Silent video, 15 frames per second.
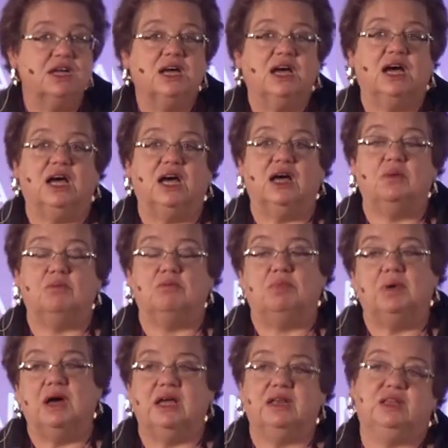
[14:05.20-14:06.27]
uh,
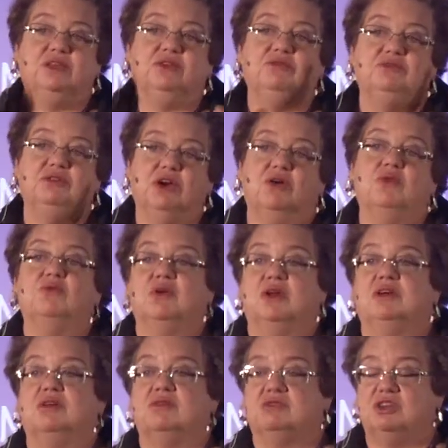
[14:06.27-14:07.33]
but you don't want to
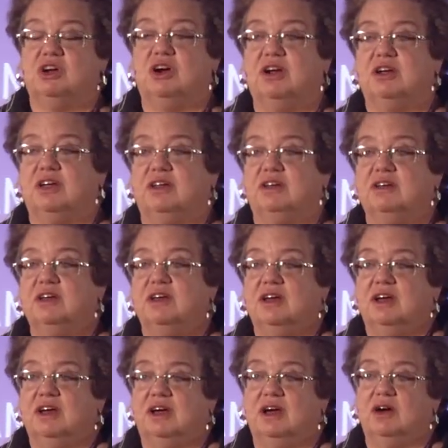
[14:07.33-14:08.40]
go target
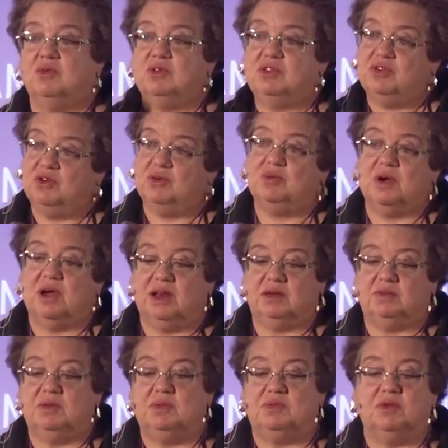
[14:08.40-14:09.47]
uh, with your product
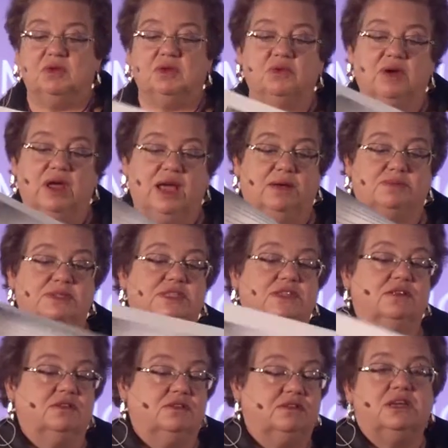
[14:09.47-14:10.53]
people who
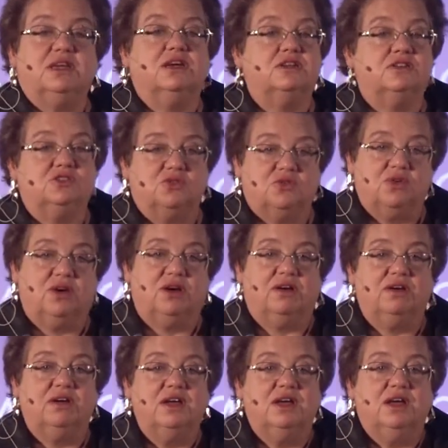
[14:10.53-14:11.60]
absolutely adore.
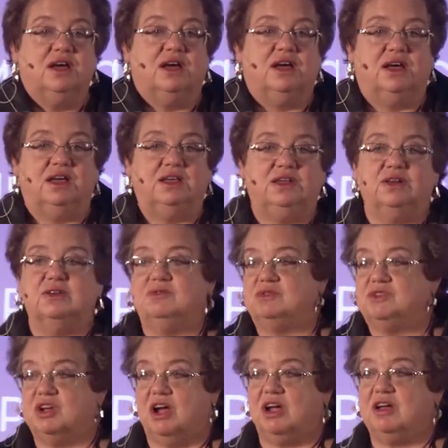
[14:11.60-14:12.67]
Uh, you don't
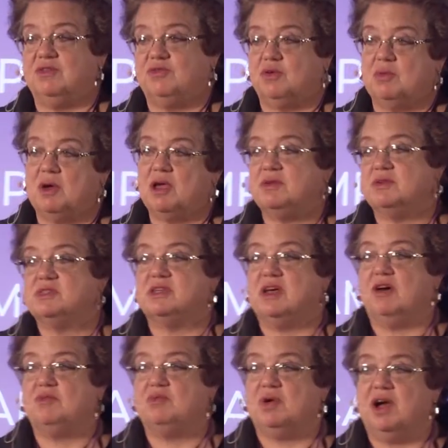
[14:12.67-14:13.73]
target for
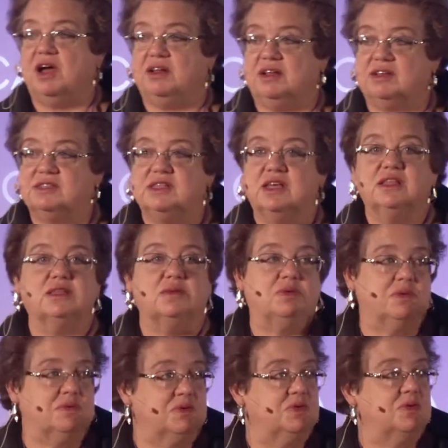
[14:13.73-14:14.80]
Microsoft products the
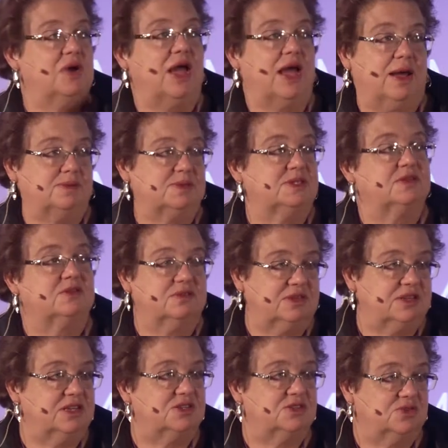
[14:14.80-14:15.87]
people who
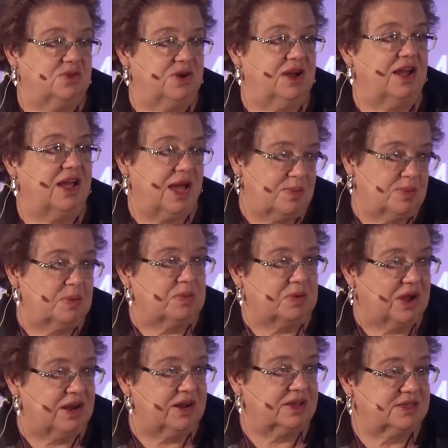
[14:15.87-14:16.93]
absolutely adore Apple
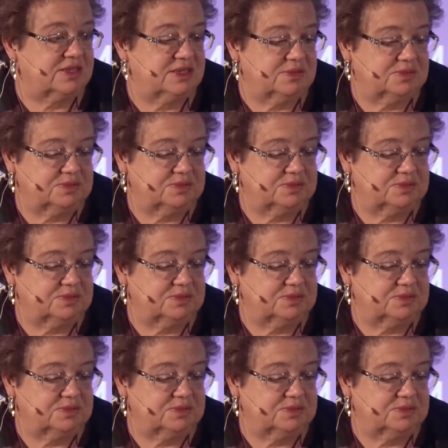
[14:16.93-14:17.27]
products.